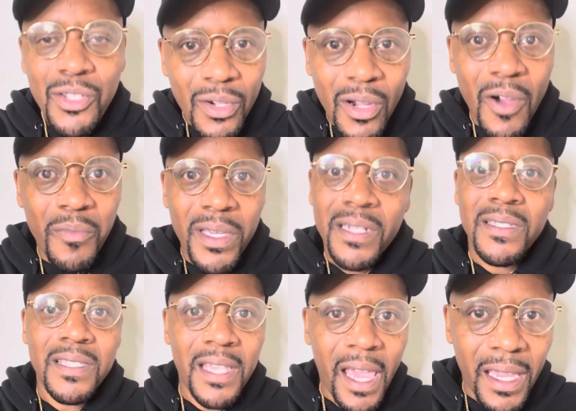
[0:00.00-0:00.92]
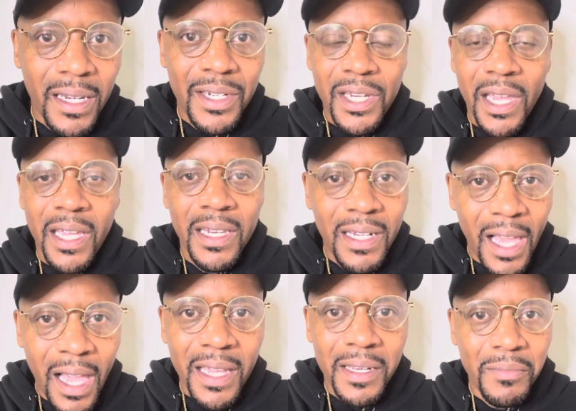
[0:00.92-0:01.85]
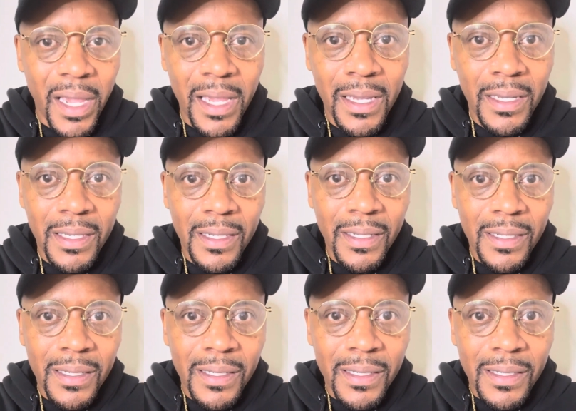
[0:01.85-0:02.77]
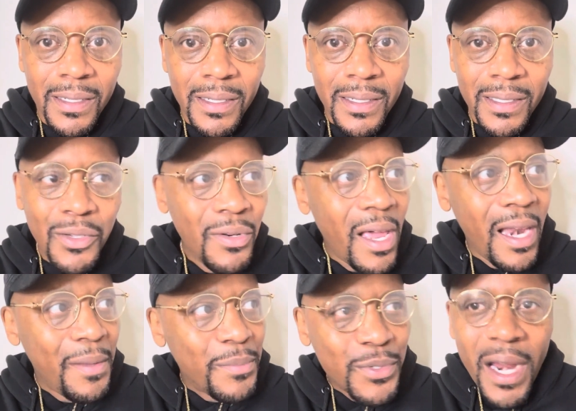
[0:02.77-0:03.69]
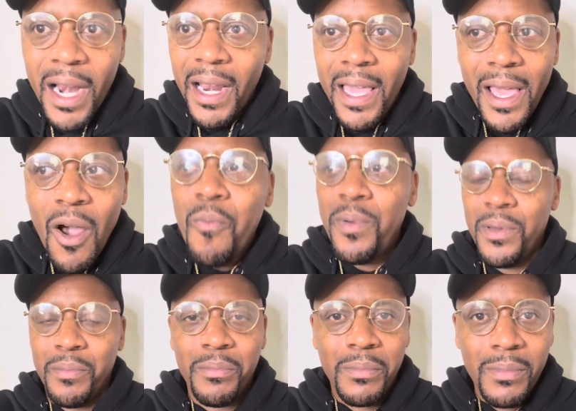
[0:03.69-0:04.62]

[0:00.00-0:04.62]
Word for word: you're going to be the second chicken nugget, man. You're not even trying to help him.